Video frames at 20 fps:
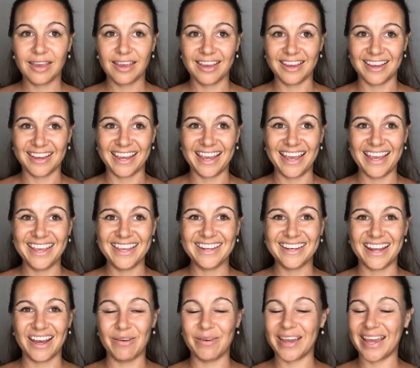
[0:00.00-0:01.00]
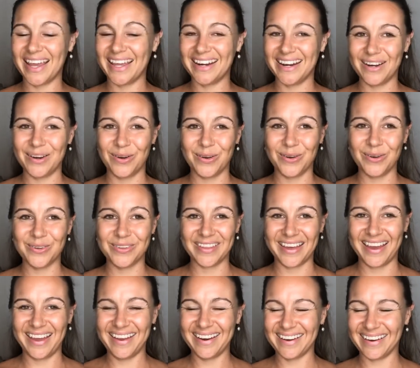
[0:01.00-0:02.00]
Okay, now again, I know
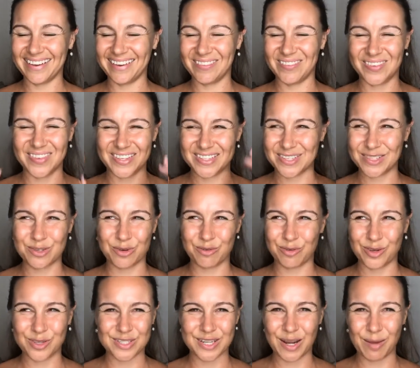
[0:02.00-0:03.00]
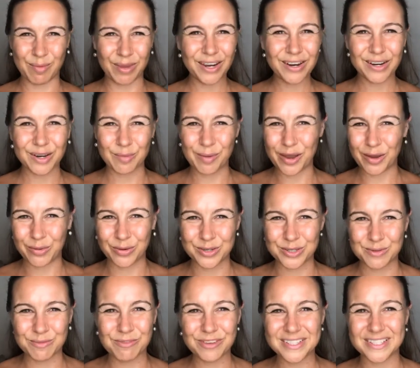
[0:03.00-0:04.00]
that if this is your first time hearing about
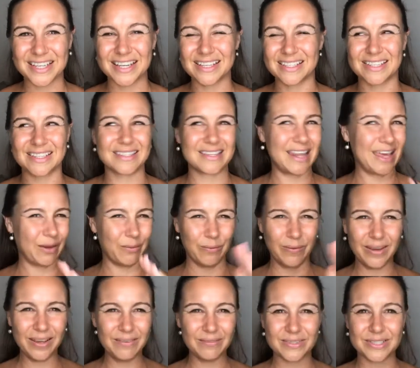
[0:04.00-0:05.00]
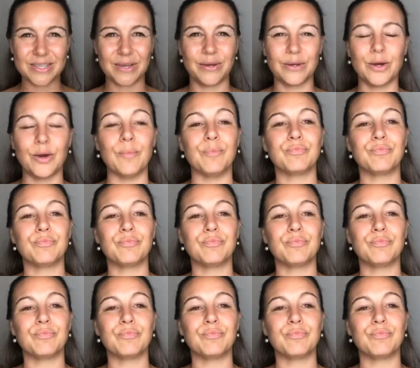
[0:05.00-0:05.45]
quantum physics, it's like, what's going on?